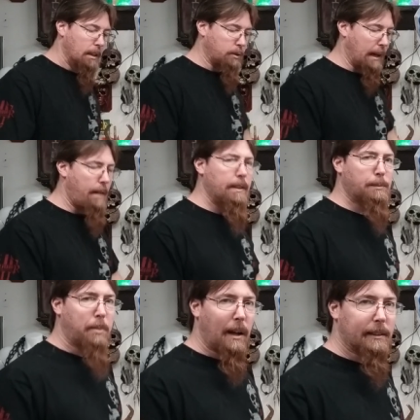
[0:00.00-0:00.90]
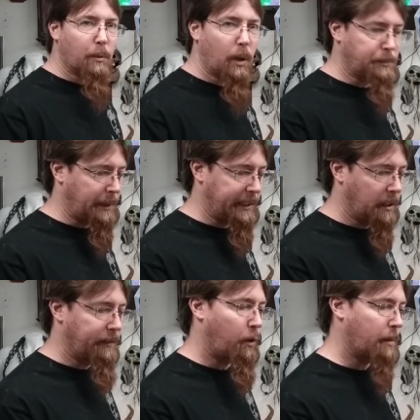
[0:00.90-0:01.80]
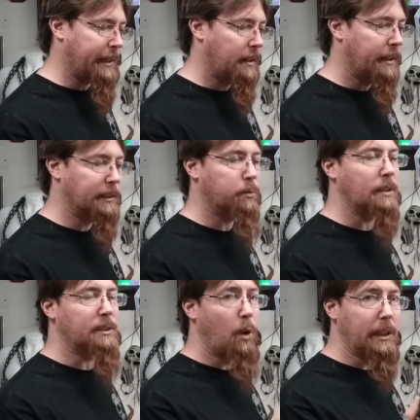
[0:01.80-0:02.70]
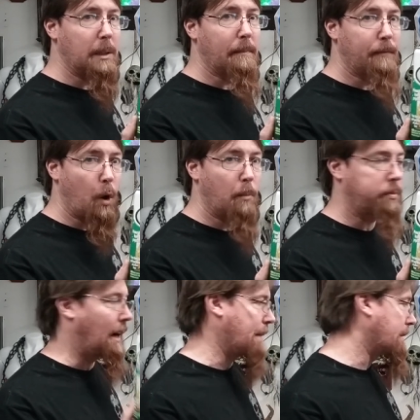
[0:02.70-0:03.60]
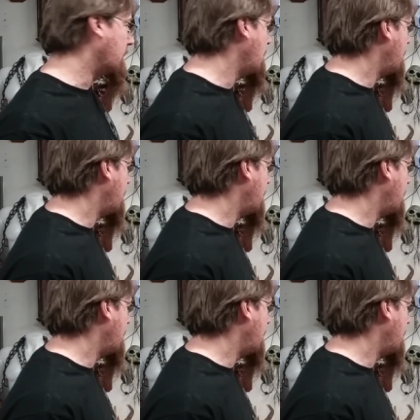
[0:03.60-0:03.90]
So I have this product that works pretty good for me. It's Rust-Oleum foam primer.